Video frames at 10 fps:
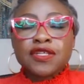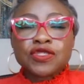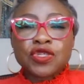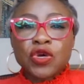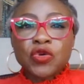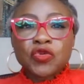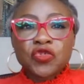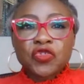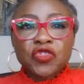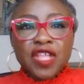So
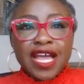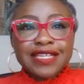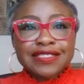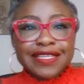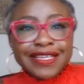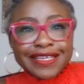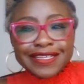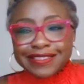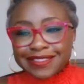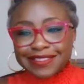that
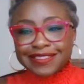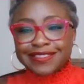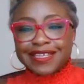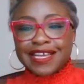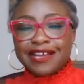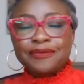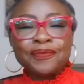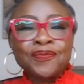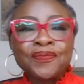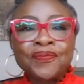is,
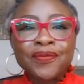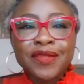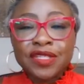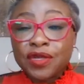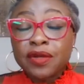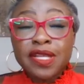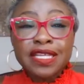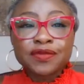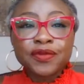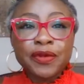so
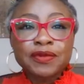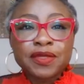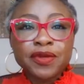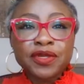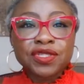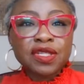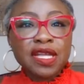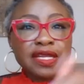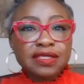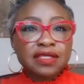yes, we represent immigration
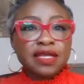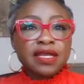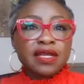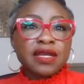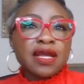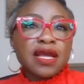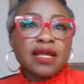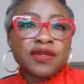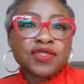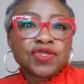clients.
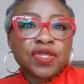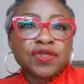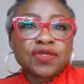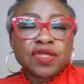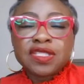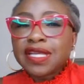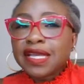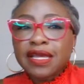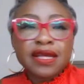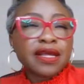How long should it usually
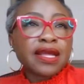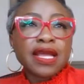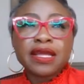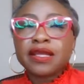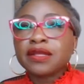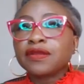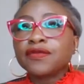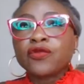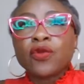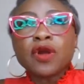take?
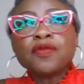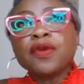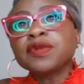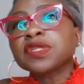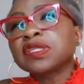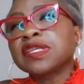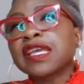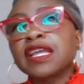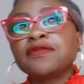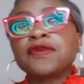Work permits can
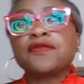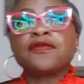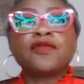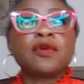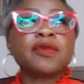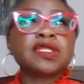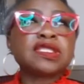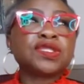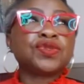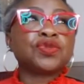take anywhere from 4
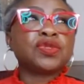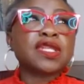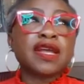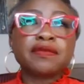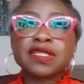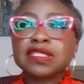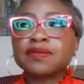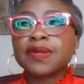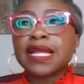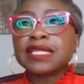months to 9 months,
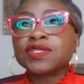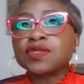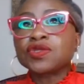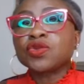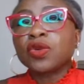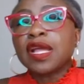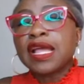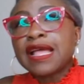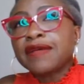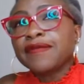but I just don't
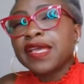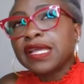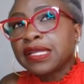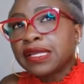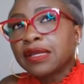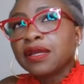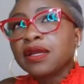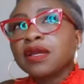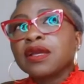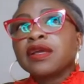have any
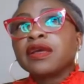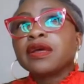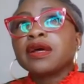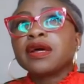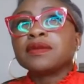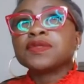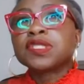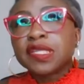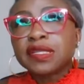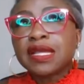
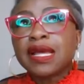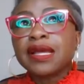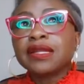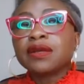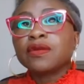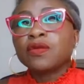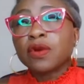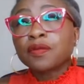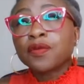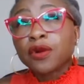C9
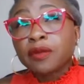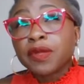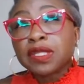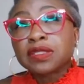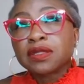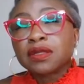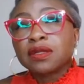work permit